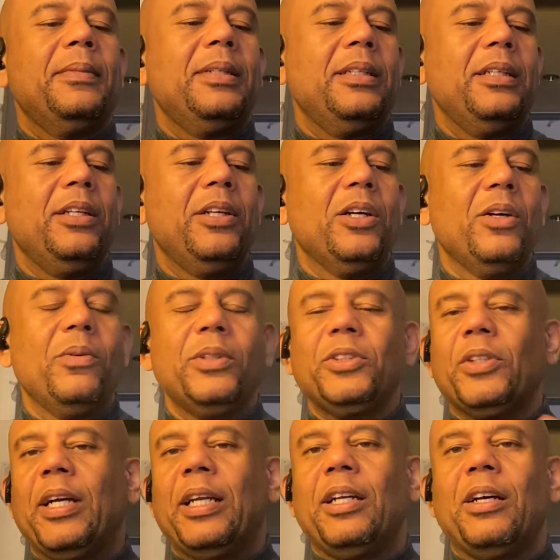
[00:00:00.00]
You know, we're
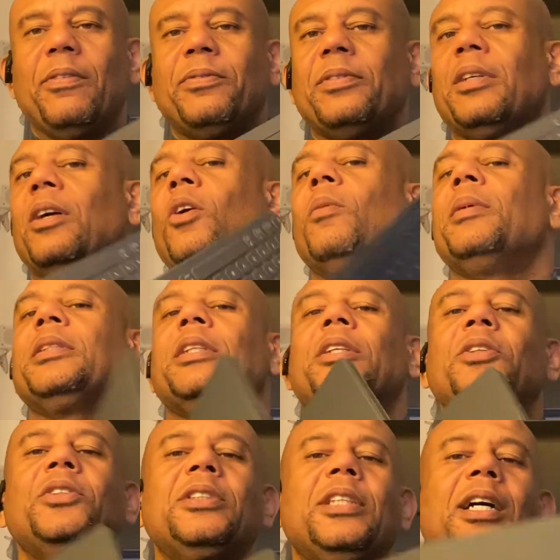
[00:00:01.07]
trying off a whole bunch of
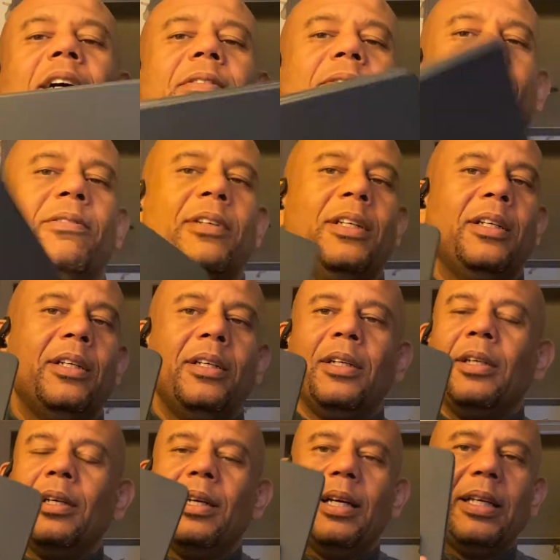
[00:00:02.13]
new stuff.
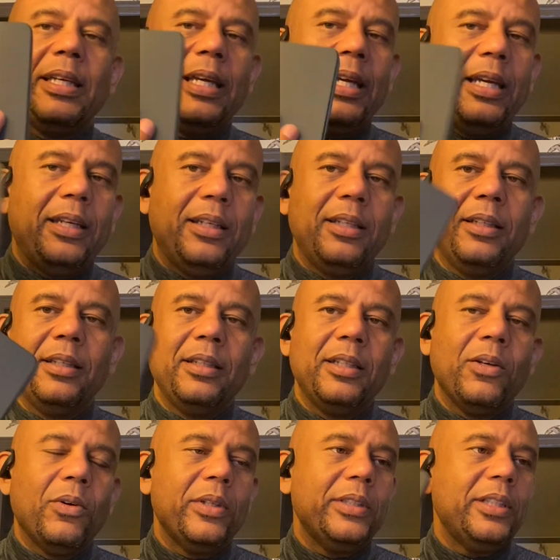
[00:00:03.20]
Again,
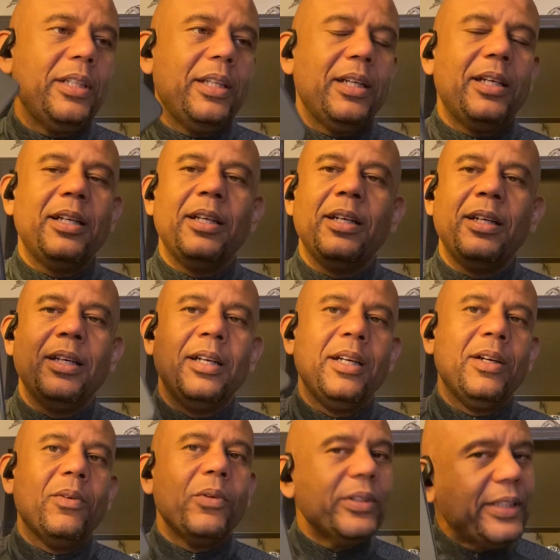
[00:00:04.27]
we're
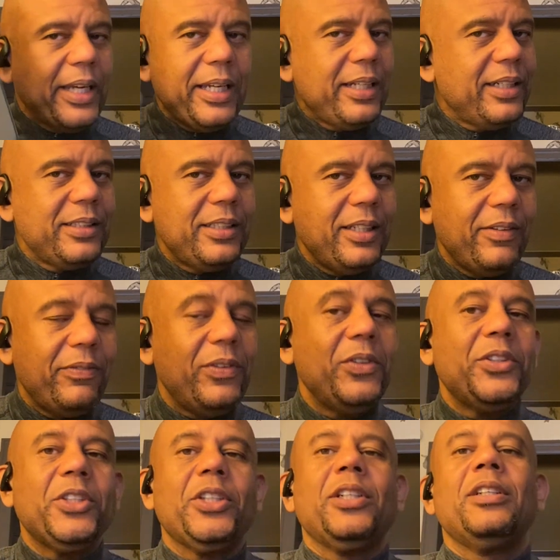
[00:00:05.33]
taking it to the
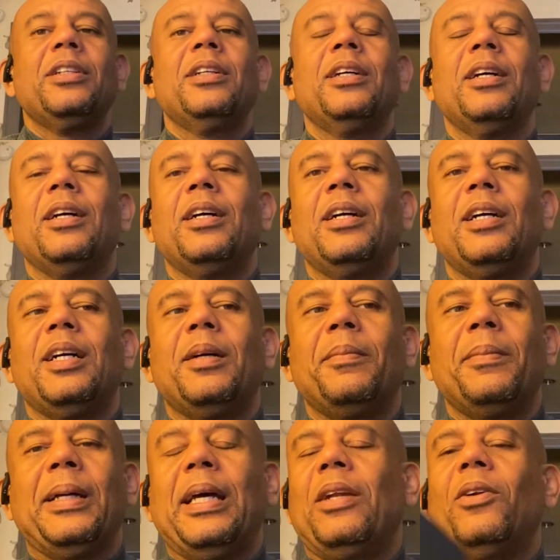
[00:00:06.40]
future.
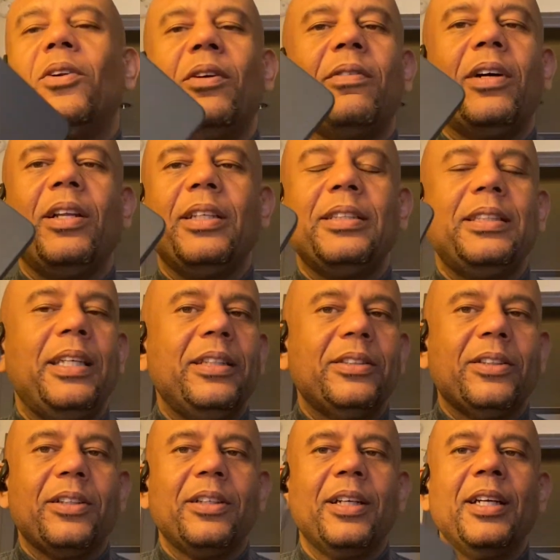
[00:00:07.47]
I don't know if all these things
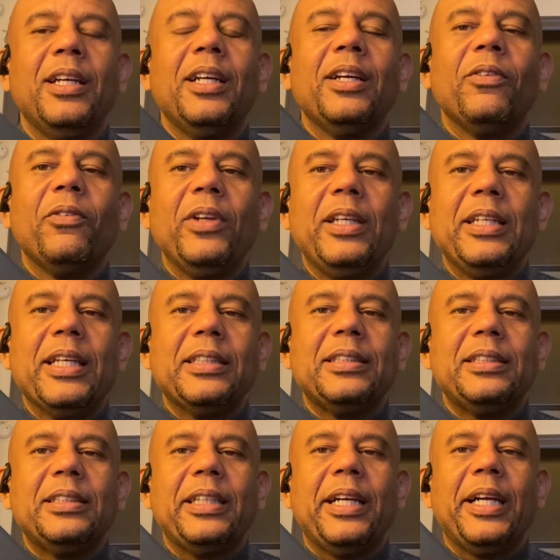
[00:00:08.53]
are really
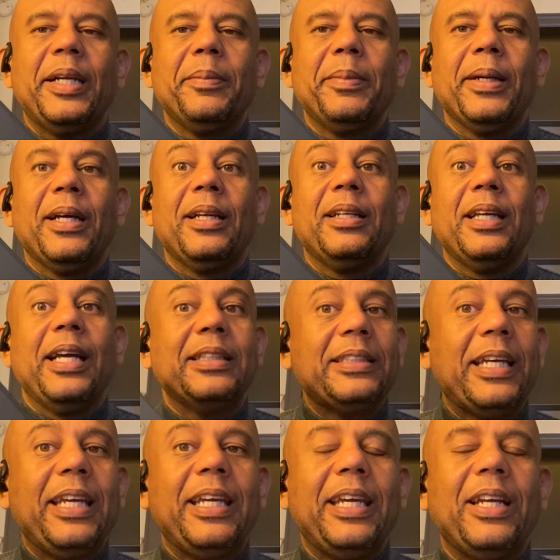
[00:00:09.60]
necessary, but as
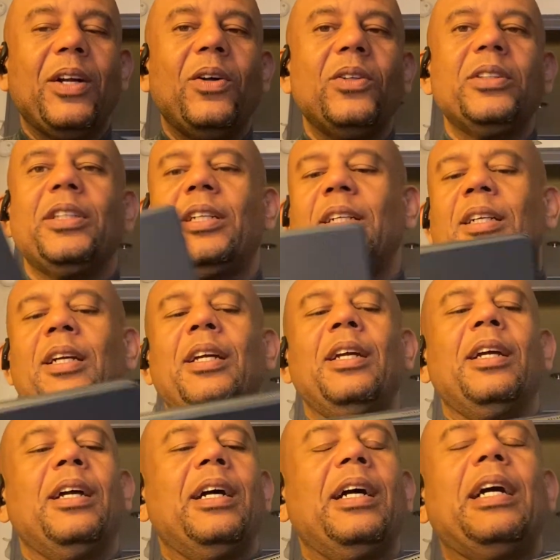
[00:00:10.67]
I get older,
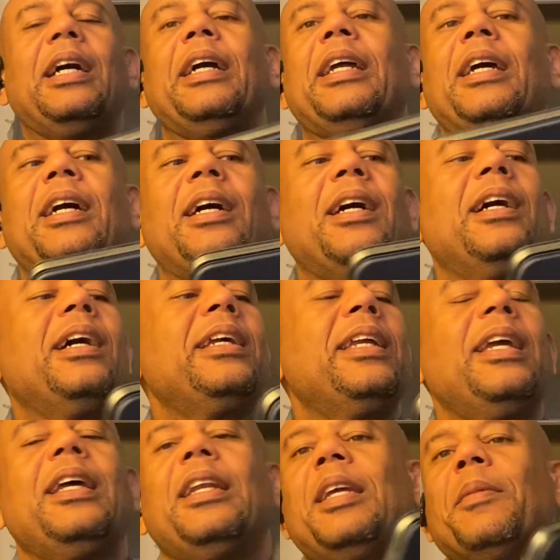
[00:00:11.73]
I
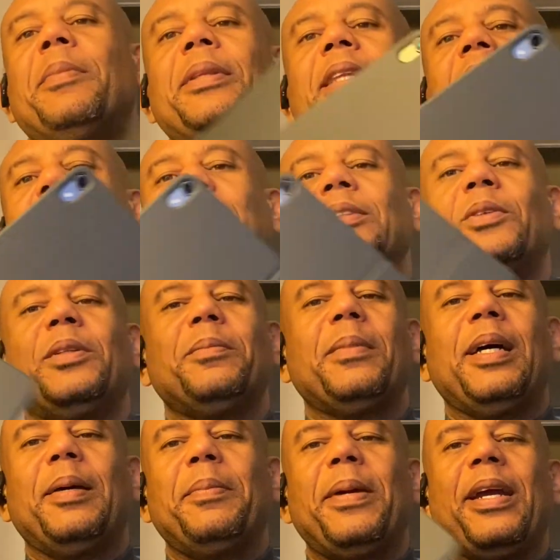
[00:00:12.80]
again empathize with
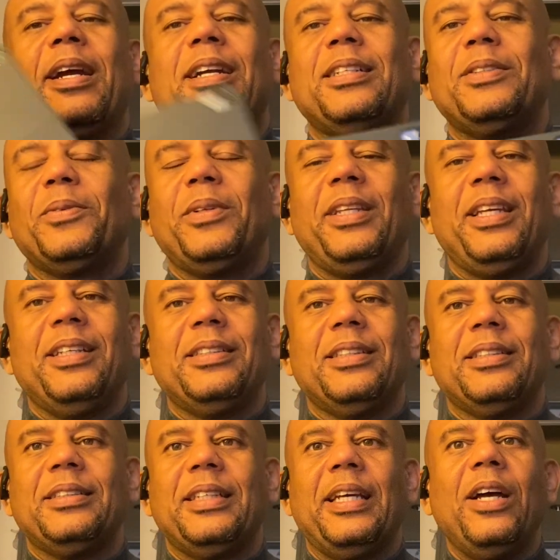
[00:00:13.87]
my parents when they used
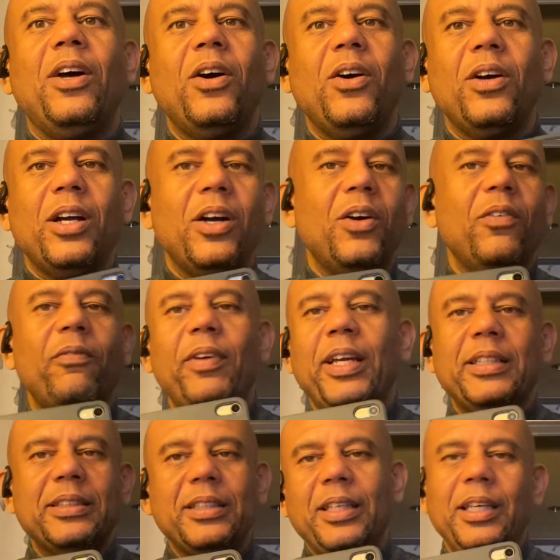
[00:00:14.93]
to say, "Oh, go
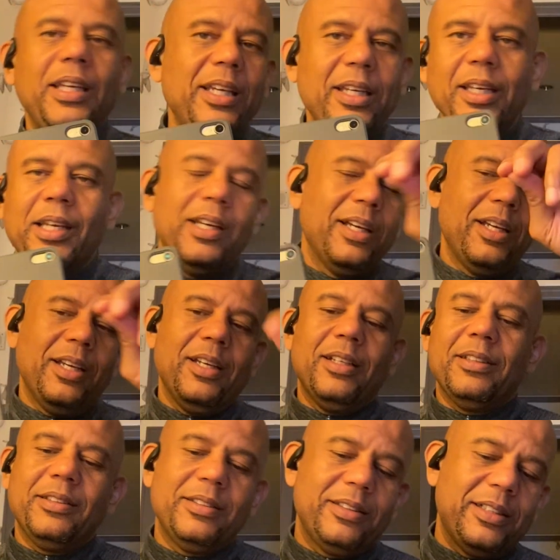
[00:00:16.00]
fix the
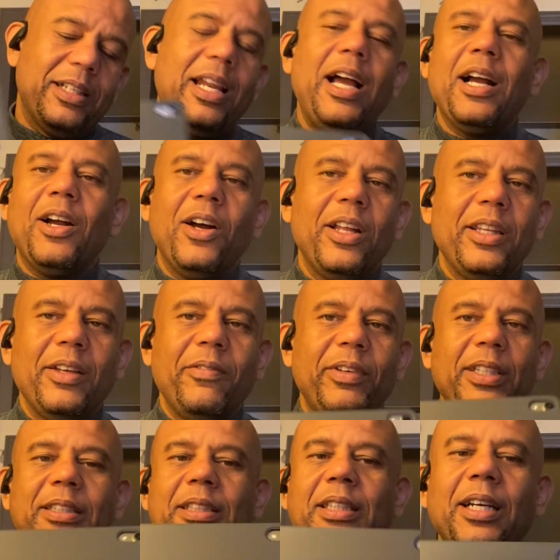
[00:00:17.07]
clock on the
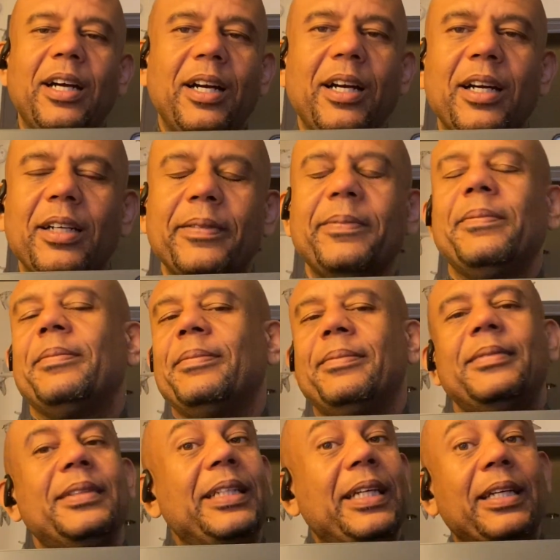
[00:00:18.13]
VCR."
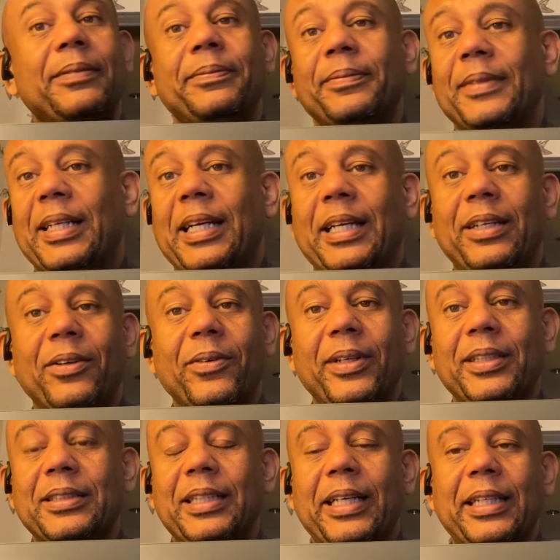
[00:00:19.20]
Yeah, I know what
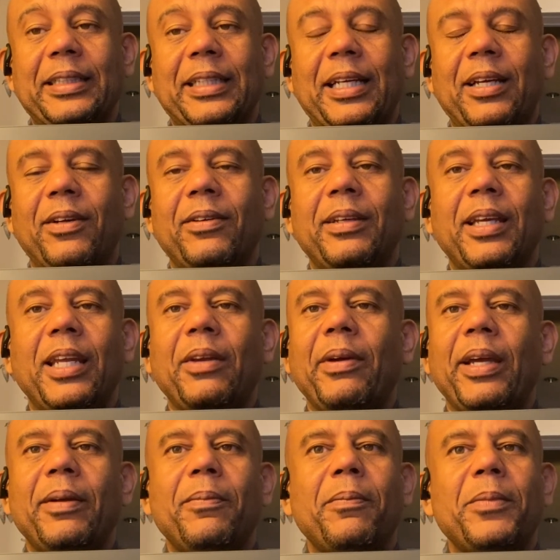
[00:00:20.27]
it's like. Yeah.
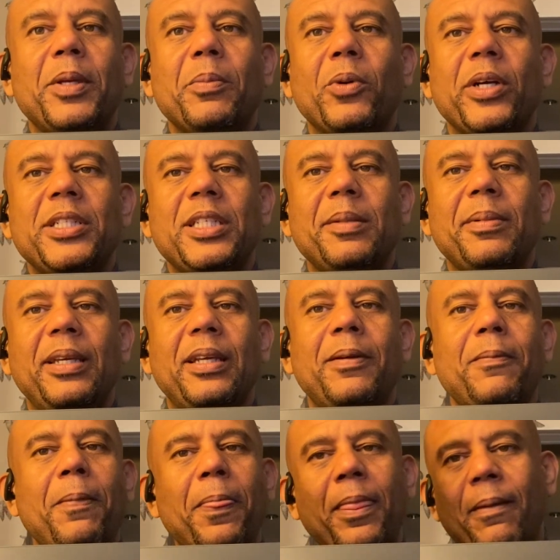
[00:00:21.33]
Anyway, your boy GB.
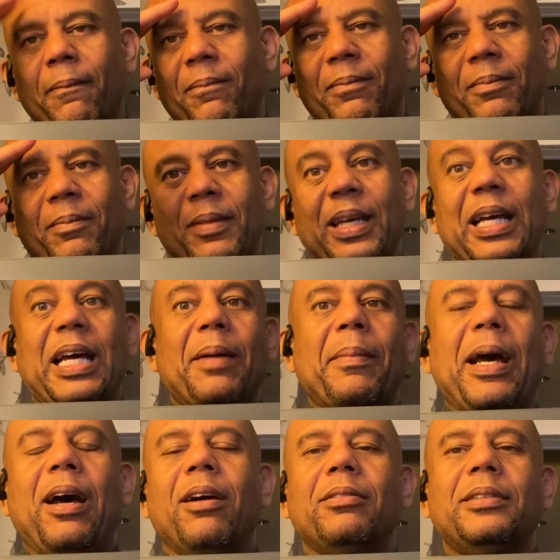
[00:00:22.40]
I'm
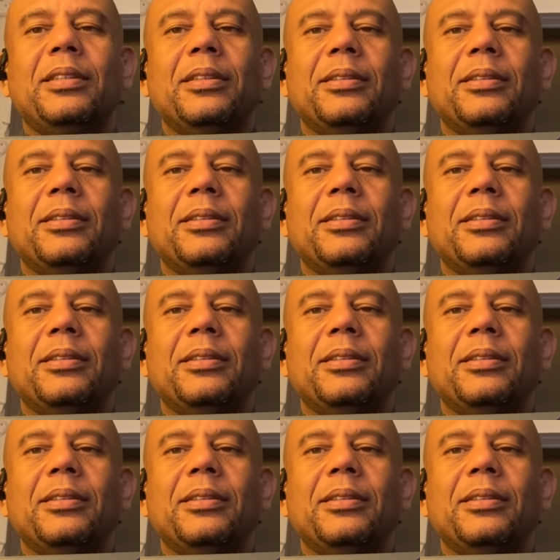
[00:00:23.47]
out.